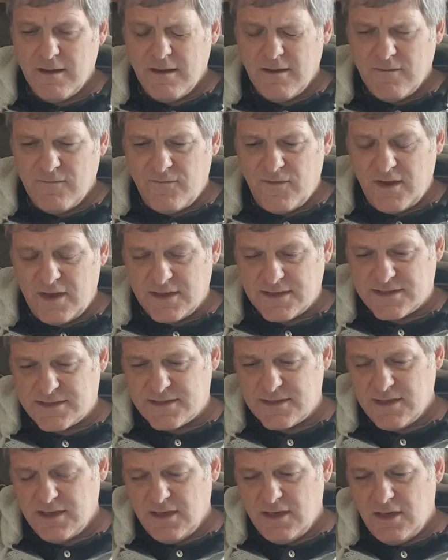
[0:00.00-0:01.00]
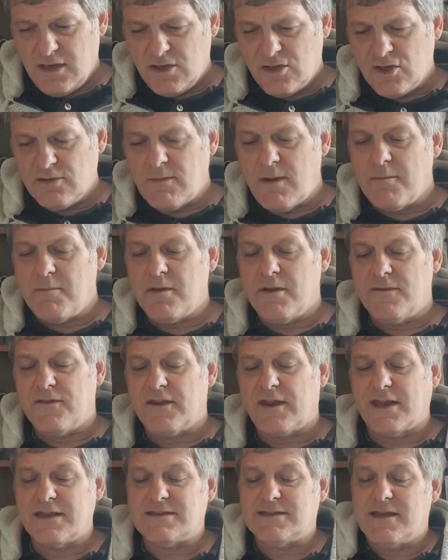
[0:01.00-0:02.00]
First, do you remember that
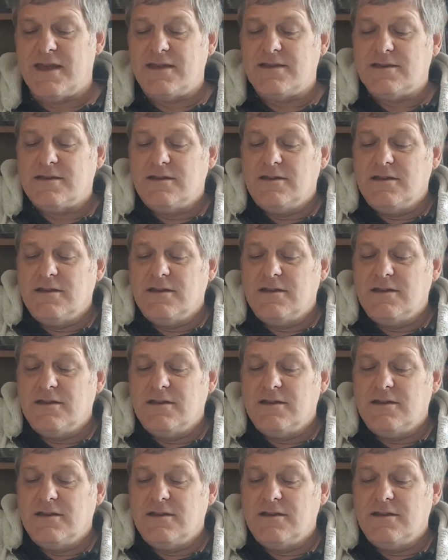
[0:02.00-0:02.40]
I said